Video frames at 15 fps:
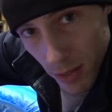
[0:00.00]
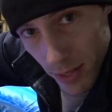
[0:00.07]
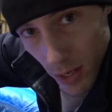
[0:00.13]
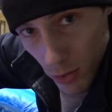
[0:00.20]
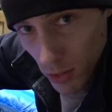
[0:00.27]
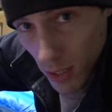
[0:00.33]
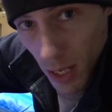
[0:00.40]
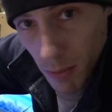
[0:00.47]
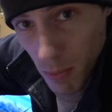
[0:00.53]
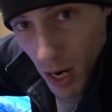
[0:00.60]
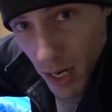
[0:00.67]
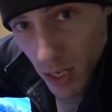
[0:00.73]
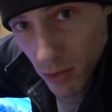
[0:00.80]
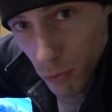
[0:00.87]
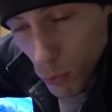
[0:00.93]
down to like
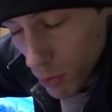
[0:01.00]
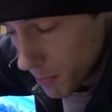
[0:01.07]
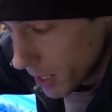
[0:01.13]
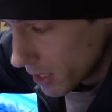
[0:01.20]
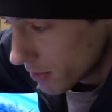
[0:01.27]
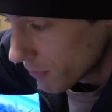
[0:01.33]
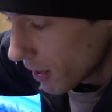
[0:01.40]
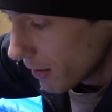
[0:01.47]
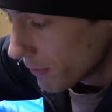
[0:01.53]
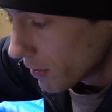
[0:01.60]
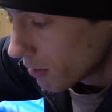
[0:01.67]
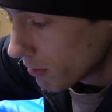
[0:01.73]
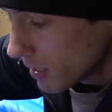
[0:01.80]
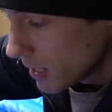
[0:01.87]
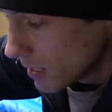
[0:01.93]
minus four, minus five
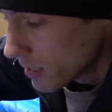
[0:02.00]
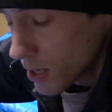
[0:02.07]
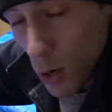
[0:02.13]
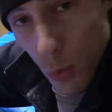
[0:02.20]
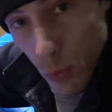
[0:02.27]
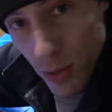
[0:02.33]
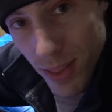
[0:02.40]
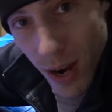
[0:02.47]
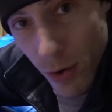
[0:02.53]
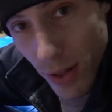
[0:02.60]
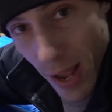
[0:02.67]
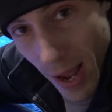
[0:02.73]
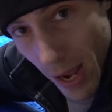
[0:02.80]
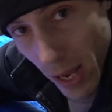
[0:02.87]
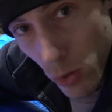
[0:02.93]
degrees without
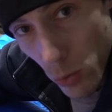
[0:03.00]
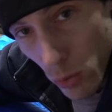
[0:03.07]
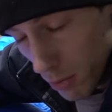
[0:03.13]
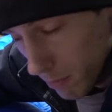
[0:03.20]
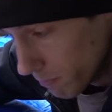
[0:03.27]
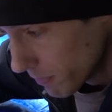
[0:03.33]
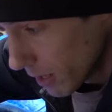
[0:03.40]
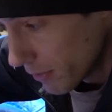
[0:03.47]
a hat on.